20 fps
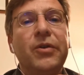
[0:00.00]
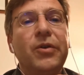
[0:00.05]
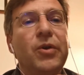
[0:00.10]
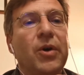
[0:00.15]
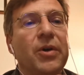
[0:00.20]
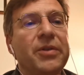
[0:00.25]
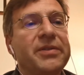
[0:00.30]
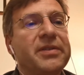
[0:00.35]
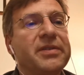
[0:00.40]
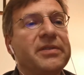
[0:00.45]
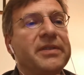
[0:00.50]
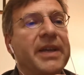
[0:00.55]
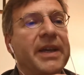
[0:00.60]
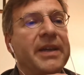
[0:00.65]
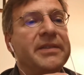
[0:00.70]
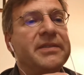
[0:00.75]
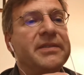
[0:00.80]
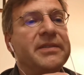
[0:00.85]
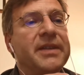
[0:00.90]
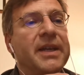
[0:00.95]
Not
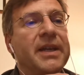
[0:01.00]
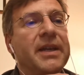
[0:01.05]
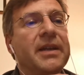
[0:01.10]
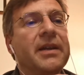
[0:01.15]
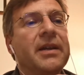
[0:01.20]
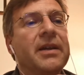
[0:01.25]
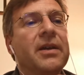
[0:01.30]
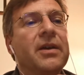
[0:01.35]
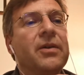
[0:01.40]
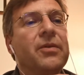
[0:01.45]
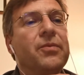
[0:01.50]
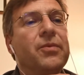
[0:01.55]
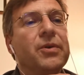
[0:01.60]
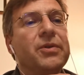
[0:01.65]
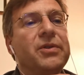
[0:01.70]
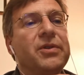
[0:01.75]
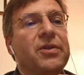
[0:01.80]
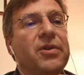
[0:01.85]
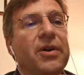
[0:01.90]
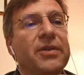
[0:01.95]
testing
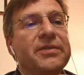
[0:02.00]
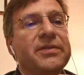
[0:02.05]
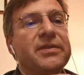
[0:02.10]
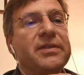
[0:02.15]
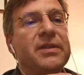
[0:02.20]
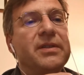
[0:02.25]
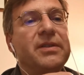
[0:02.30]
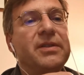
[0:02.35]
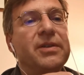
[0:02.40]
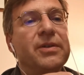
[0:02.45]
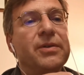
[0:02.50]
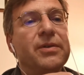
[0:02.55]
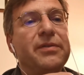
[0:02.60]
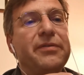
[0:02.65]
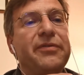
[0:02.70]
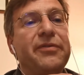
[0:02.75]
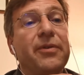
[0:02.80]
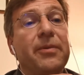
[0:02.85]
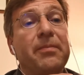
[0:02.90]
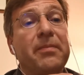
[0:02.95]
would
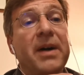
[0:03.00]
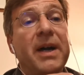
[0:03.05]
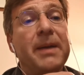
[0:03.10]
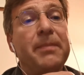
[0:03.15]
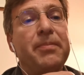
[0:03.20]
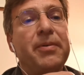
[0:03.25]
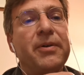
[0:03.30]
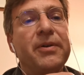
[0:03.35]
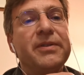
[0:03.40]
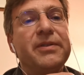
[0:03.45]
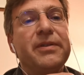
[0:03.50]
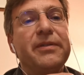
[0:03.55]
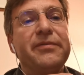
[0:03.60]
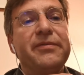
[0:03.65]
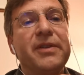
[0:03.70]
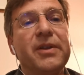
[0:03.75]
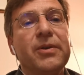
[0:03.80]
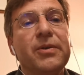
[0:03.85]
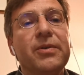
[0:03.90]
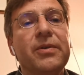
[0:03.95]
constitute, from my point
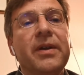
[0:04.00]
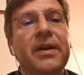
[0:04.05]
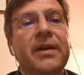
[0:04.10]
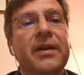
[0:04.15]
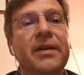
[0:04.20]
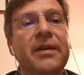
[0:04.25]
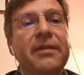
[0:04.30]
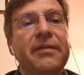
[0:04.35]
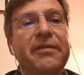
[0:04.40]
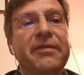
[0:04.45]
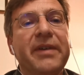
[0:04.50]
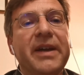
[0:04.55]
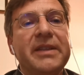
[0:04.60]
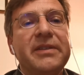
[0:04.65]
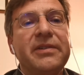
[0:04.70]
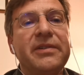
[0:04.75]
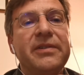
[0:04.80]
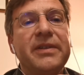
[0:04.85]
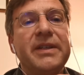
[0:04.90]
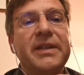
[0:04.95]
of view,
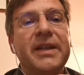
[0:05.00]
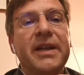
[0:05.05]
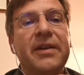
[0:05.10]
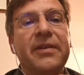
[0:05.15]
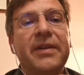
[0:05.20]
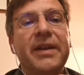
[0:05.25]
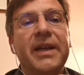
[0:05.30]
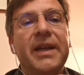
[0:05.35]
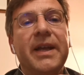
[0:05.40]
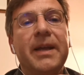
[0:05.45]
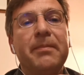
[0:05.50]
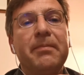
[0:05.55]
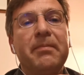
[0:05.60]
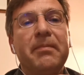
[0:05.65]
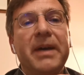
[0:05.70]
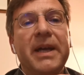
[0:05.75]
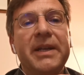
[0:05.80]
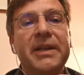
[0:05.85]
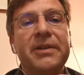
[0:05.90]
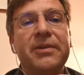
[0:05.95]
veterinary
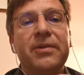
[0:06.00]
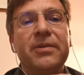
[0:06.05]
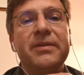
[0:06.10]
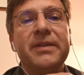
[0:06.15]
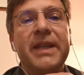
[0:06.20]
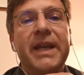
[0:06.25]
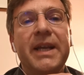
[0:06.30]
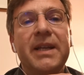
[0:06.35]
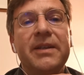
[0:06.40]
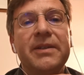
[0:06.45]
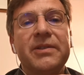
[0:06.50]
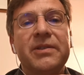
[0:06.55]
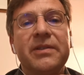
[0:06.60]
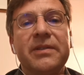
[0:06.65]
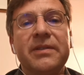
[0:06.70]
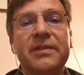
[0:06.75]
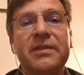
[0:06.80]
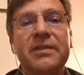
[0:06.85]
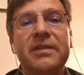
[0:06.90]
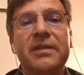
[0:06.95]
and medical
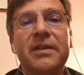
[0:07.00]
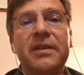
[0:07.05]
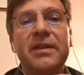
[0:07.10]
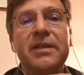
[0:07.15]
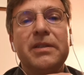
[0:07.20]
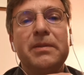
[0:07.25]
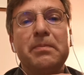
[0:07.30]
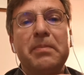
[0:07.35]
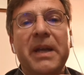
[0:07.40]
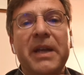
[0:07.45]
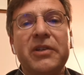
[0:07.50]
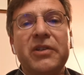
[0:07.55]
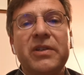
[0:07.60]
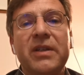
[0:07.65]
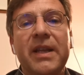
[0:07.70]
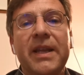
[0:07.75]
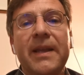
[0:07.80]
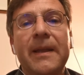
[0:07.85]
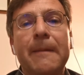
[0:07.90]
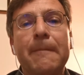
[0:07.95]
negligence,
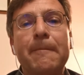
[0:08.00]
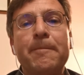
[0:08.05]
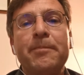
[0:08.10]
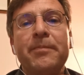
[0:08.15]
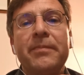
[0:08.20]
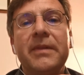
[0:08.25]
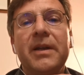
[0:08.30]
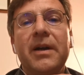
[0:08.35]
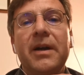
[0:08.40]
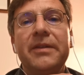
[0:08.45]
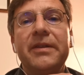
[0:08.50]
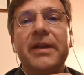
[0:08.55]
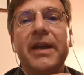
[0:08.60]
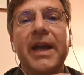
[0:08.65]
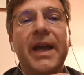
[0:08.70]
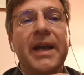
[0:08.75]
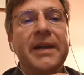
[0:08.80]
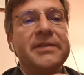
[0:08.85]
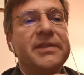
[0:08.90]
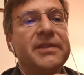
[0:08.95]
especially
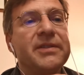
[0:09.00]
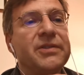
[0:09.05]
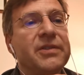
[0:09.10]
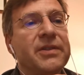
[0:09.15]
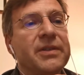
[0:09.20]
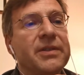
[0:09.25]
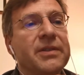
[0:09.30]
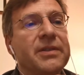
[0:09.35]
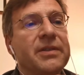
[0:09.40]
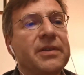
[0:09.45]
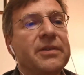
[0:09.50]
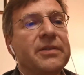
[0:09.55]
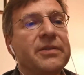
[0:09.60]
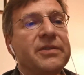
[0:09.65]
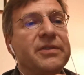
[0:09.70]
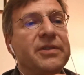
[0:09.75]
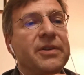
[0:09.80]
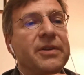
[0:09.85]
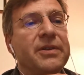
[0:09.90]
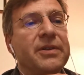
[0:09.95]
under exigent
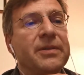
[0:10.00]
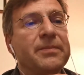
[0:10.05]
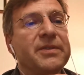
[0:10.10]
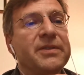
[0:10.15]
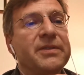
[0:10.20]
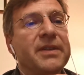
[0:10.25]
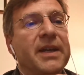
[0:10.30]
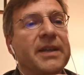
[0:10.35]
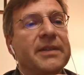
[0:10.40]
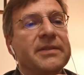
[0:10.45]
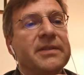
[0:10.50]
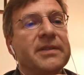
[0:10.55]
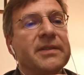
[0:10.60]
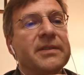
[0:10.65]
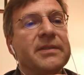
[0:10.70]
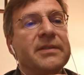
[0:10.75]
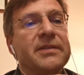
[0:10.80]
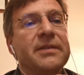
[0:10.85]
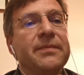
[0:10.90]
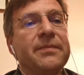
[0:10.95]

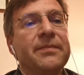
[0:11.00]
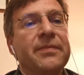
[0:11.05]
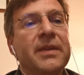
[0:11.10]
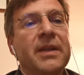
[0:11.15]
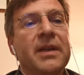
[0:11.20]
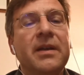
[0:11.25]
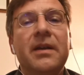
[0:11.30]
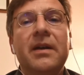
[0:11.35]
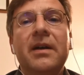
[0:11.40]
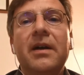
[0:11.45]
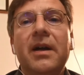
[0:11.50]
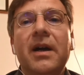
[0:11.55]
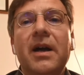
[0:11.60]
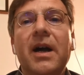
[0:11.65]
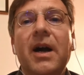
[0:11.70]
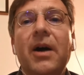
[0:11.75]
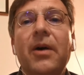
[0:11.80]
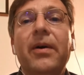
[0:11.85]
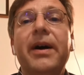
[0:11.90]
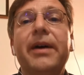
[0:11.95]
circumstances.
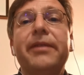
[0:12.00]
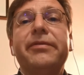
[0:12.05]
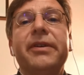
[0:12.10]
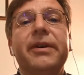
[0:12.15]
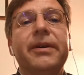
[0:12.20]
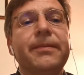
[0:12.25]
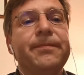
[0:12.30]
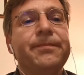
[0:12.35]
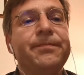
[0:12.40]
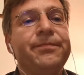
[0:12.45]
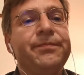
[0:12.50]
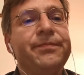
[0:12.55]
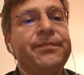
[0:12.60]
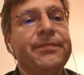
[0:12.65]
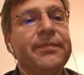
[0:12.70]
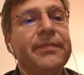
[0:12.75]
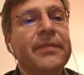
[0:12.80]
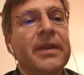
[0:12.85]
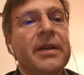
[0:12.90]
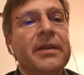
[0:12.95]
However,
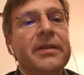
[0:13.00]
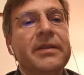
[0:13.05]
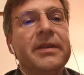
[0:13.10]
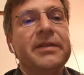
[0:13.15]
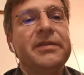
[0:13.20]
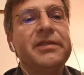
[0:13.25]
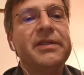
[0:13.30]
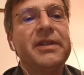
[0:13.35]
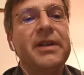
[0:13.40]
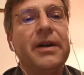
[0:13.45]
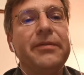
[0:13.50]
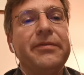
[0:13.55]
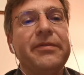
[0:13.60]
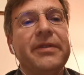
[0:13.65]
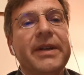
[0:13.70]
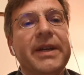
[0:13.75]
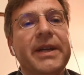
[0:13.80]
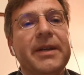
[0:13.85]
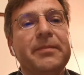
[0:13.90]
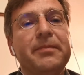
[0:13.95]

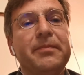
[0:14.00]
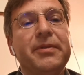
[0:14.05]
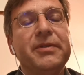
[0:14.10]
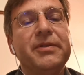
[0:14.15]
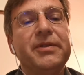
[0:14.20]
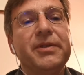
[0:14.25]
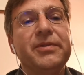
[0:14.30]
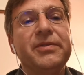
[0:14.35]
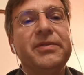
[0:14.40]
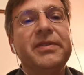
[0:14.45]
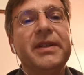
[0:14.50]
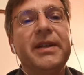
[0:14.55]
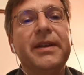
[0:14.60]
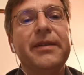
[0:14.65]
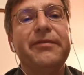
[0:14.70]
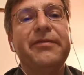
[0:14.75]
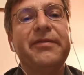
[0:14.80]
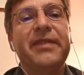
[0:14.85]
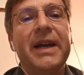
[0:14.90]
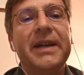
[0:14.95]
discovering and
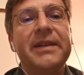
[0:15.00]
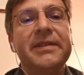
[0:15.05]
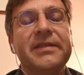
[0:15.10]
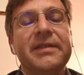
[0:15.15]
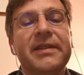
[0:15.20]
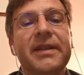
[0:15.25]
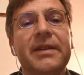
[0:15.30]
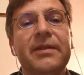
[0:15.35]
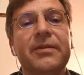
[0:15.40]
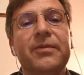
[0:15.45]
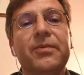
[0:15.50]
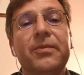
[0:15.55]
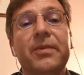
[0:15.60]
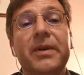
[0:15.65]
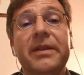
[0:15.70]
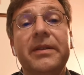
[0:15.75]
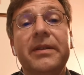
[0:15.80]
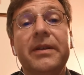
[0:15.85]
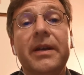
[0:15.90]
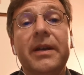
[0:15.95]
producing a
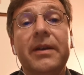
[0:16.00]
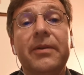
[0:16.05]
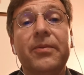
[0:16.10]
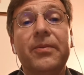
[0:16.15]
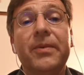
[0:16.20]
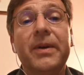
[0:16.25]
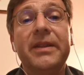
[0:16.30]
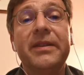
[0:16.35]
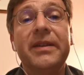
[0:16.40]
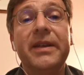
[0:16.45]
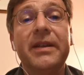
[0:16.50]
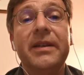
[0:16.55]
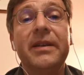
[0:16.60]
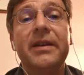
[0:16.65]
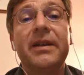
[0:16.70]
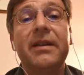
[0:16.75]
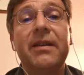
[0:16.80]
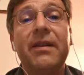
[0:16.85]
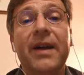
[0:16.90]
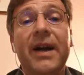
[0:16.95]
vaccine
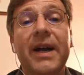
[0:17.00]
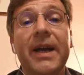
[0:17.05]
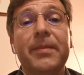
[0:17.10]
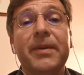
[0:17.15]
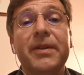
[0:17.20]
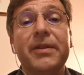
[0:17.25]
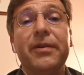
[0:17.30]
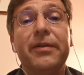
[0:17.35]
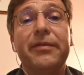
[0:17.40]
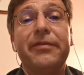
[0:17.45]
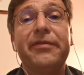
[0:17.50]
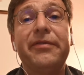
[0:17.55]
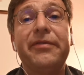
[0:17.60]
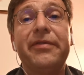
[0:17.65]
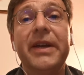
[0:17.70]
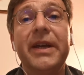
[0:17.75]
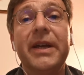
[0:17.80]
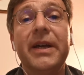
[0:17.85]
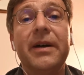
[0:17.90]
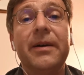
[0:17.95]
within a climate of
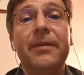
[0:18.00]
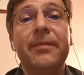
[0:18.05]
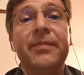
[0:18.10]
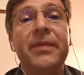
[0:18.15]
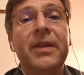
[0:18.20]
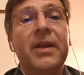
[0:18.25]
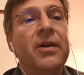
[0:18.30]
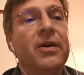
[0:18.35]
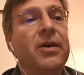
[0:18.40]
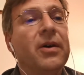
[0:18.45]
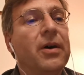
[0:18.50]
fear